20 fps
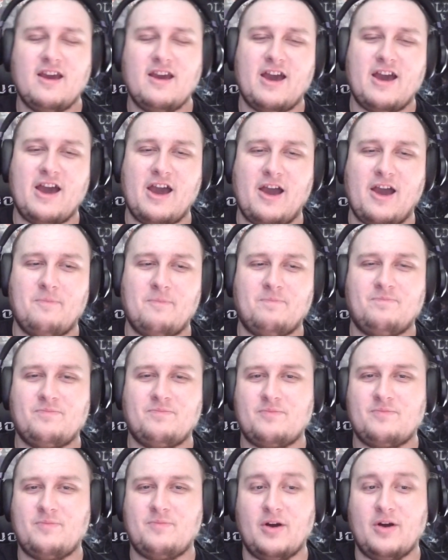
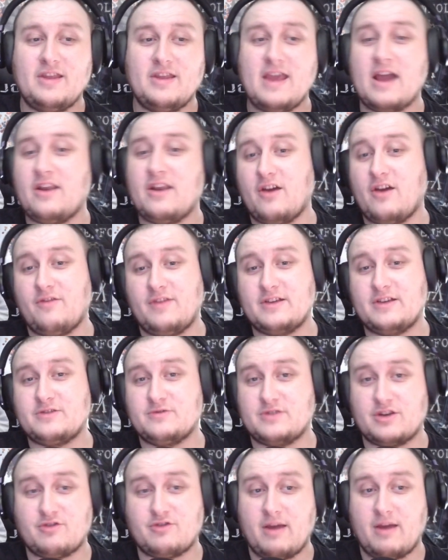But yeah, no, this was
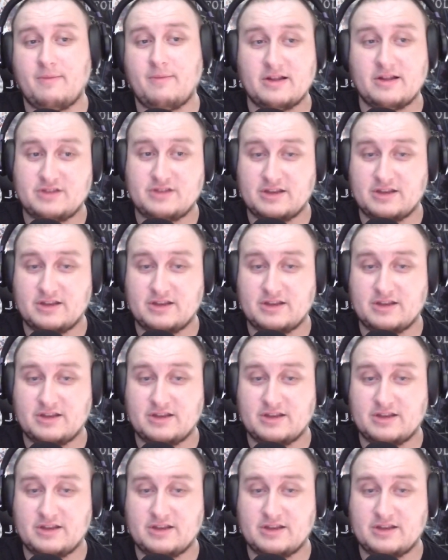a great match.